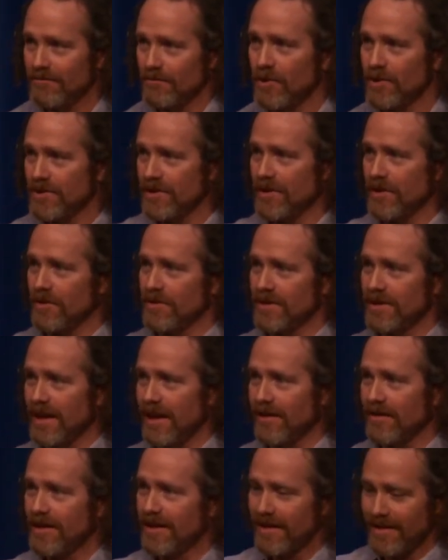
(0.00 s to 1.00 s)
Puts her nose
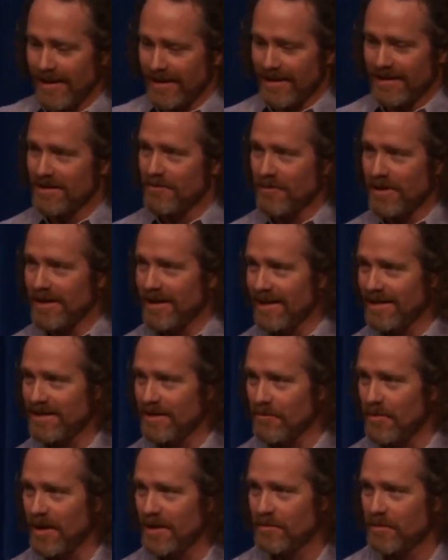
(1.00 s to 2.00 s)
down. That doesn't mean that's
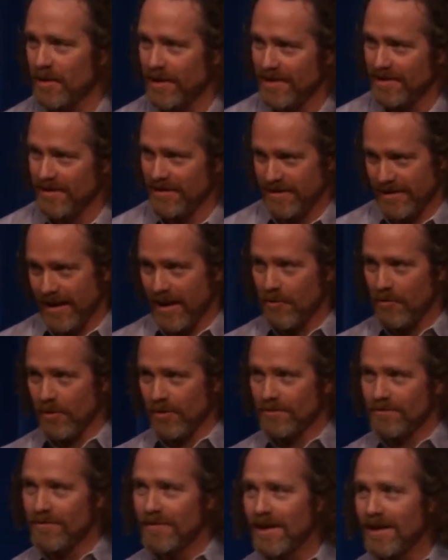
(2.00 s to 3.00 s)
the best place to
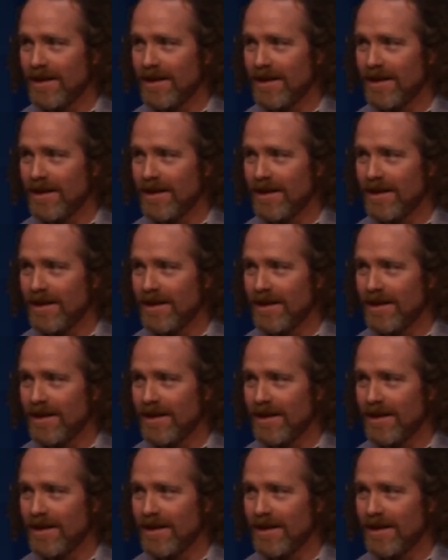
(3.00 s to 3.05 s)
sample.